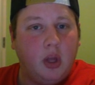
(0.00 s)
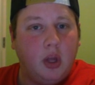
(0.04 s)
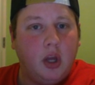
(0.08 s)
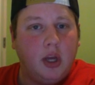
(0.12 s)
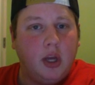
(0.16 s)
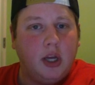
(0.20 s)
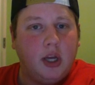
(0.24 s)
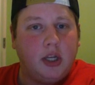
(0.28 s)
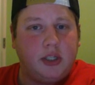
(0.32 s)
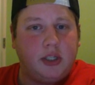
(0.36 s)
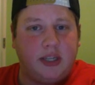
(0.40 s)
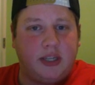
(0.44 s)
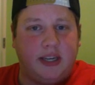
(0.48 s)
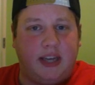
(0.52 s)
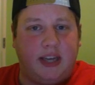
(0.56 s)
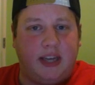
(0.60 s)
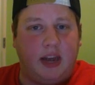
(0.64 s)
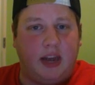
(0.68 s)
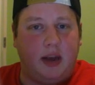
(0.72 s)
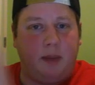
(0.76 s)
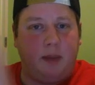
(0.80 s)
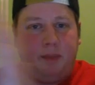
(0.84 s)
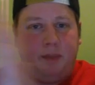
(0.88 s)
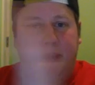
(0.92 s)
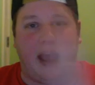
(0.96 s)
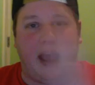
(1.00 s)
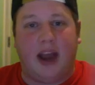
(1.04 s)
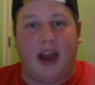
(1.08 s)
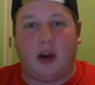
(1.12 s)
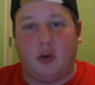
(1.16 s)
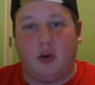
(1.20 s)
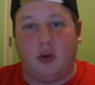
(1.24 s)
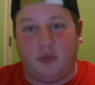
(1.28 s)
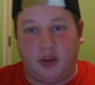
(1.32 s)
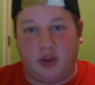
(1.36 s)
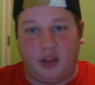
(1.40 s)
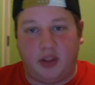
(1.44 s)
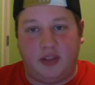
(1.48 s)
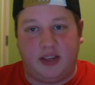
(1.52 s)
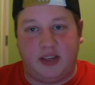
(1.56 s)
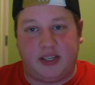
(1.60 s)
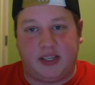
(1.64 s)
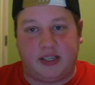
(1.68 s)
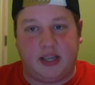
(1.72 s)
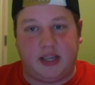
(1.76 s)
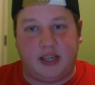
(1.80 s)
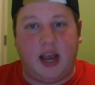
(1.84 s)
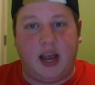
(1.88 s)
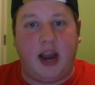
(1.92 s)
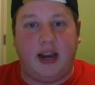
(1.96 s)
to get it back over to this
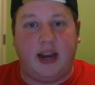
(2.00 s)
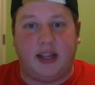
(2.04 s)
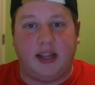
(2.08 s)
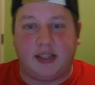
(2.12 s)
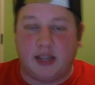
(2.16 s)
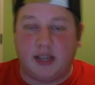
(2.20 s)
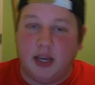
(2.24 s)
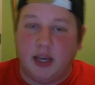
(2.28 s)
side, it's,